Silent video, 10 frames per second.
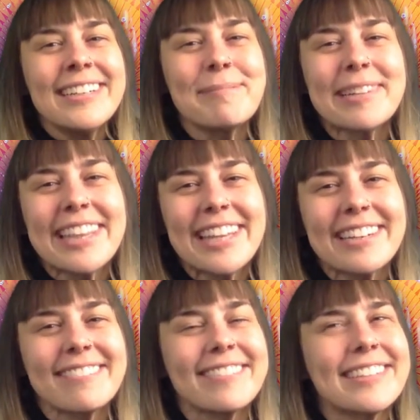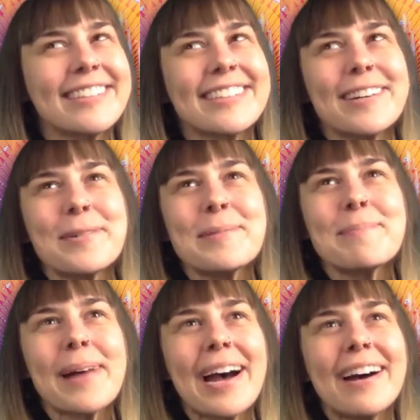Breathe in and feel so
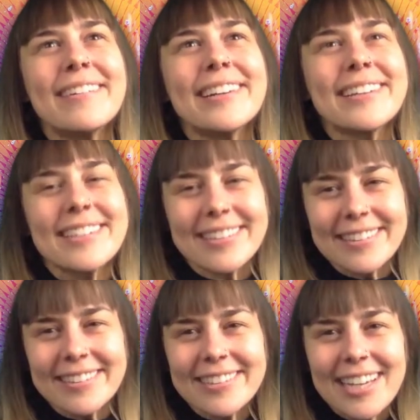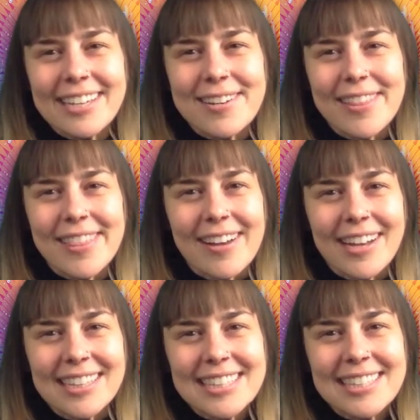empowered to look at your
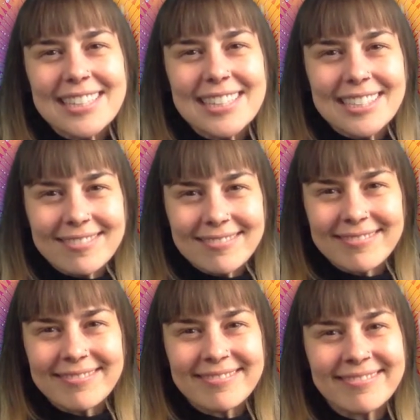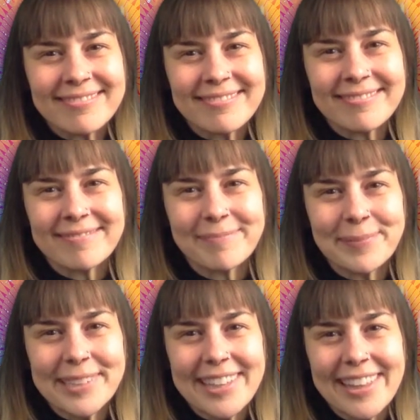thoughts.
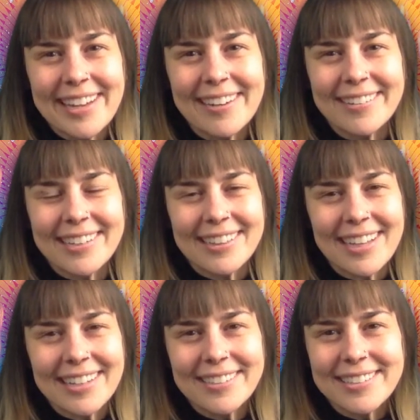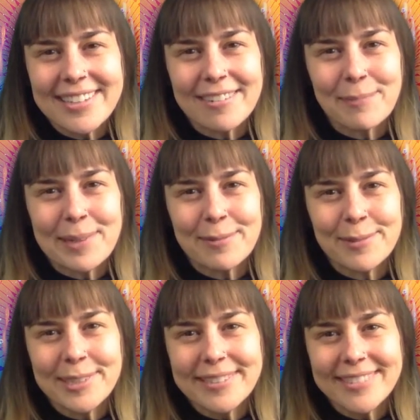Breathe out and let yourself be
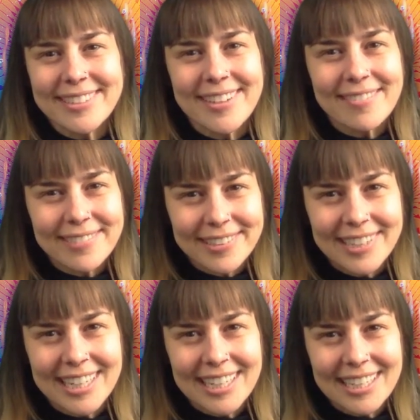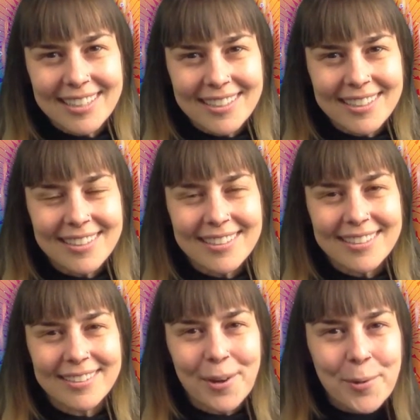free of suffering.
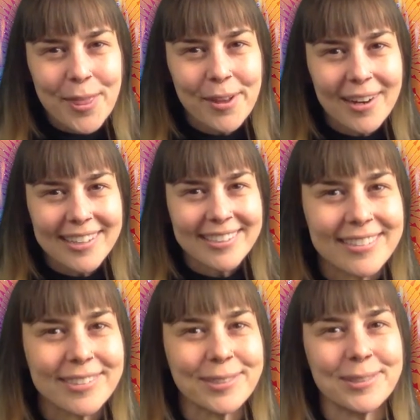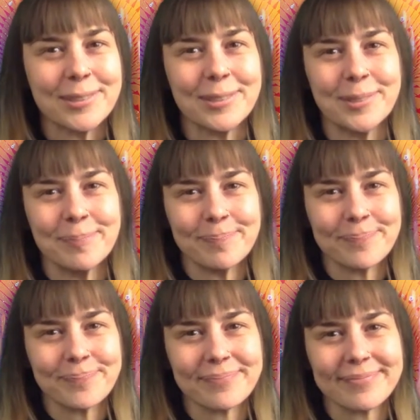No thought true.
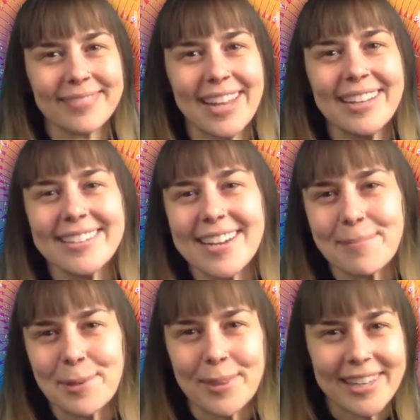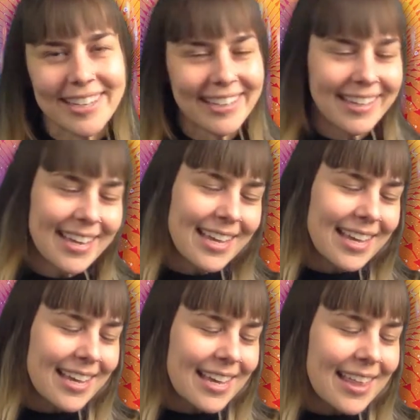Anytime you think,
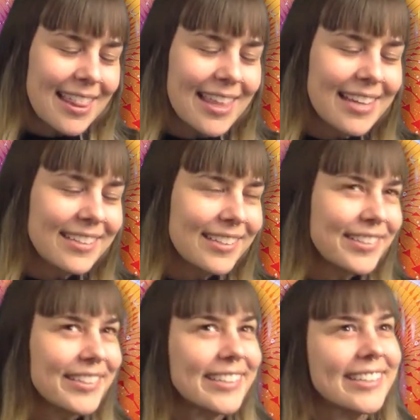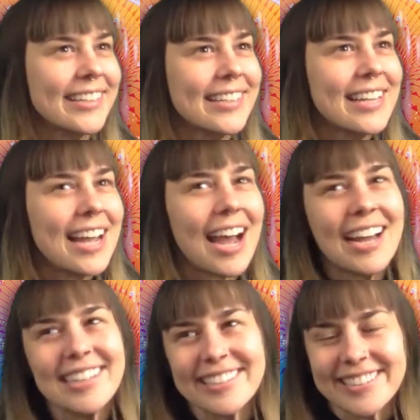they should,
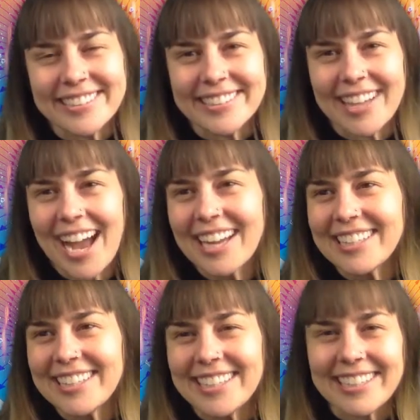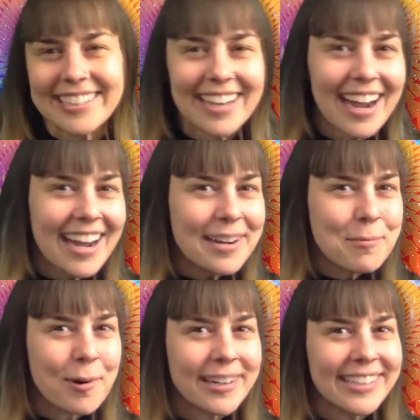I should, I need, I
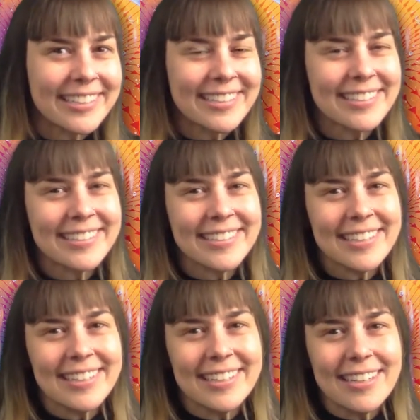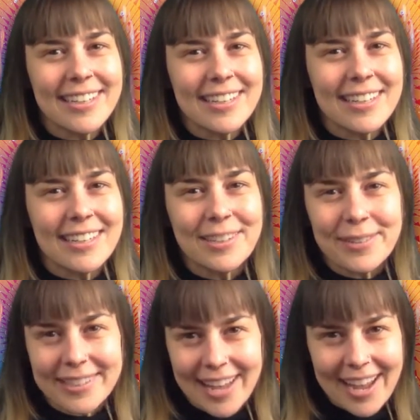want, you
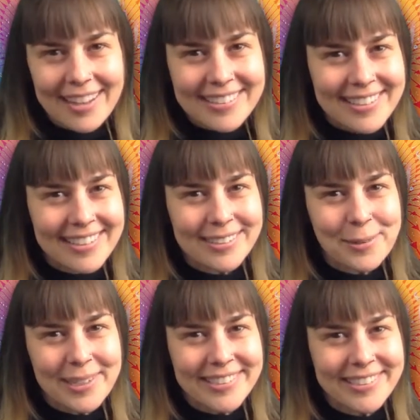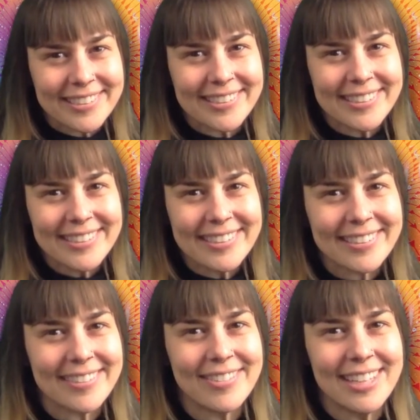can ask these questions
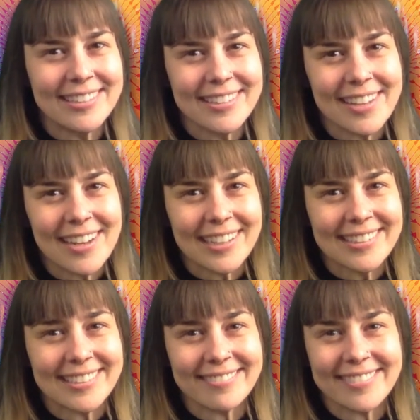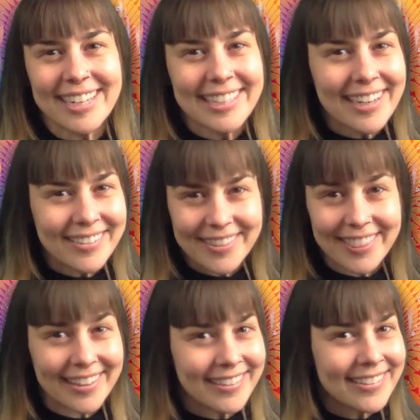of these thoughts and find out
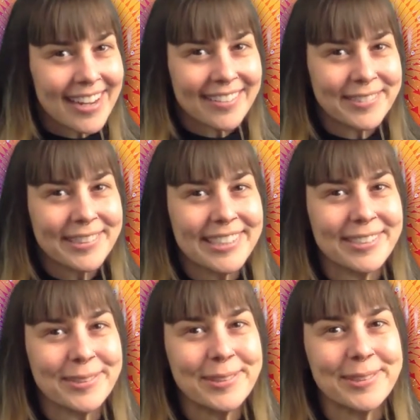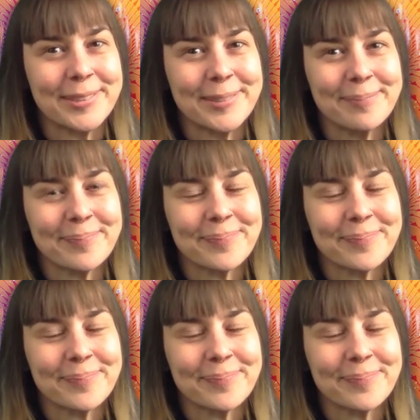they're not really true.